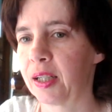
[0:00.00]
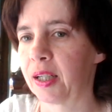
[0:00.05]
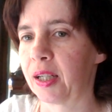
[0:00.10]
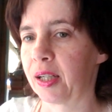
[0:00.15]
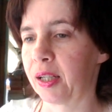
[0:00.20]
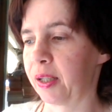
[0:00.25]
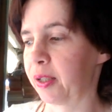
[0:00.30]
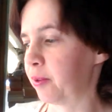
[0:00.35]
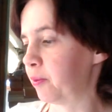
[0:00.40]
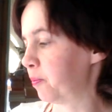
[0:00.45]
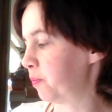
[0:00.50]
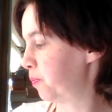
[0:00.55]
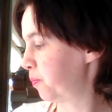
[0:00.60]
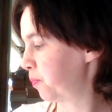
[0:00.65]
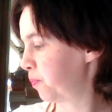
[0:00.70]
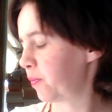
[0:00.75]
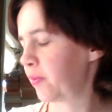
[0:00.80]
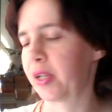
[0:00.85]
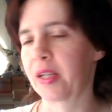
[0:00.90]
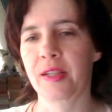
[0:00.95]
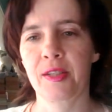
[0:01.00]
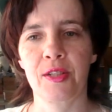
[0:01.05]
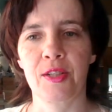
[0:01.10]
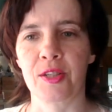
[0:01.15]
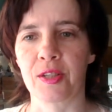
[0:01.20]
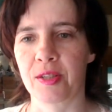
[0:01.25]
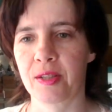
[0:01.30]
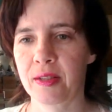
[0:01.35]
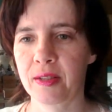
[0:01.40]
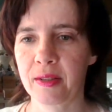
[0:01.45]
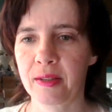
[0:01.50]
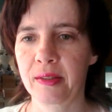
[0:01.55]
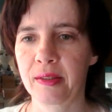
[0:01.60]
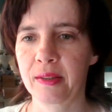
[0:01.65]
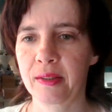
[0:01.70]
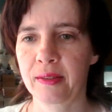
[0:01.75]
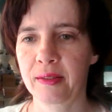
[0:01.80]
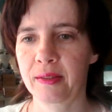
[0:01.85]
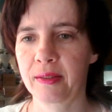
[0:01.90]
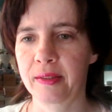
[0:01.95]
It's just,
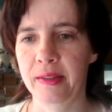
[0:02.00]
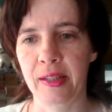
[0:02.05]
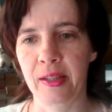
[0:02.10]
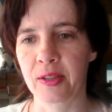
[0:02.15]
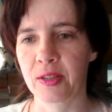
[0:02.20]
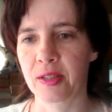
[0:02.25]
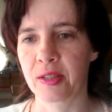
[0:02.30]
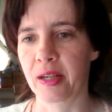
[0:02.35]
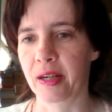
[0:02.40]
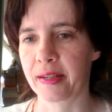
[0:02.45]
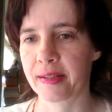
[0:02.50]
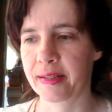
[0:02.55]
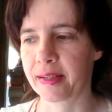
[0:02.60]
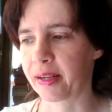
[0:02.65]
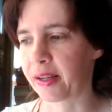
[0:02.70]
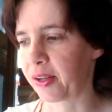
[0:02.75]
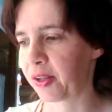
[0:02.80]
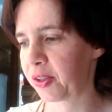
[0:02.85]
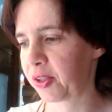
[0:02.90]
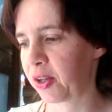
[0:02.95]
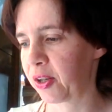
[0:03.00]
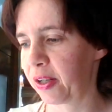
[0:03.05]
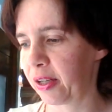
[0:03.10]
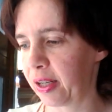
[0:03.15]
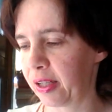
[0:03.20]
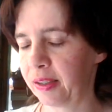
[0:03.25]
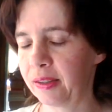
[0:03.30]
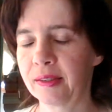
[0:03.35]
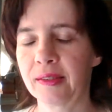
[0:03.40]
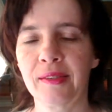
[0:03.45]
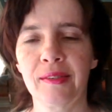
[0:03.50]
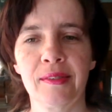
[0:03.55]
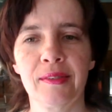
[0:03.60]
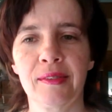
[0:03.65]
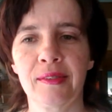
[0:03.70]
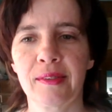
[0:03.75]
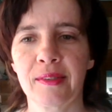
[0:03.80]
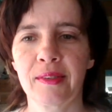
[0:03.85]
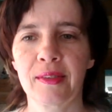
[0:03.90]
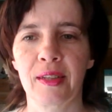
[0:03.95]
there's not a city there yet.
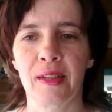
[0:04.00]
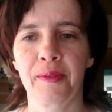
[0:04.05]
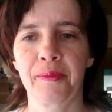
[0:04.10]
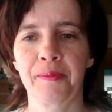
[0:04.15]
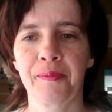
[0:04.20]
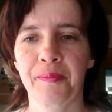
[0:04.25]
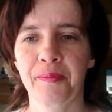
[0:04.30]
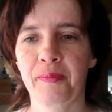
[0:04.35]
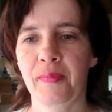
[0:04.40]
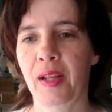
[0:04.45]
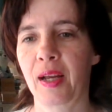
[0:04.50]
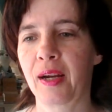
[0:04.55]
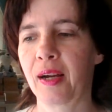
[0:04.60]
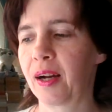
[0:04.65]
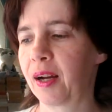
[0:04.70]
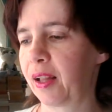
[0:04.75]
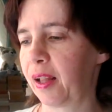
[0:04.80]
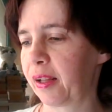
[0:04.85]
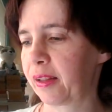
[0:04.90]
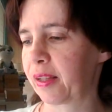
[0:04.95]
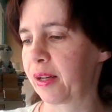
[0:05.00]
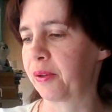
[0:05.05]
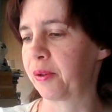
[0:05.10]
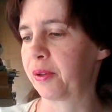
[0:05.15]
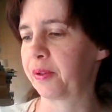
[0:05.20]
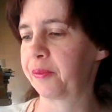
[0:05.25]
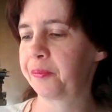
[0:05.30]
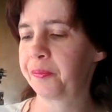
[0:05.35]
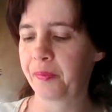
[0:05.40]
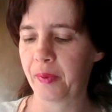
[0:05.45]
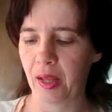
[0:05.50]
So I like that one.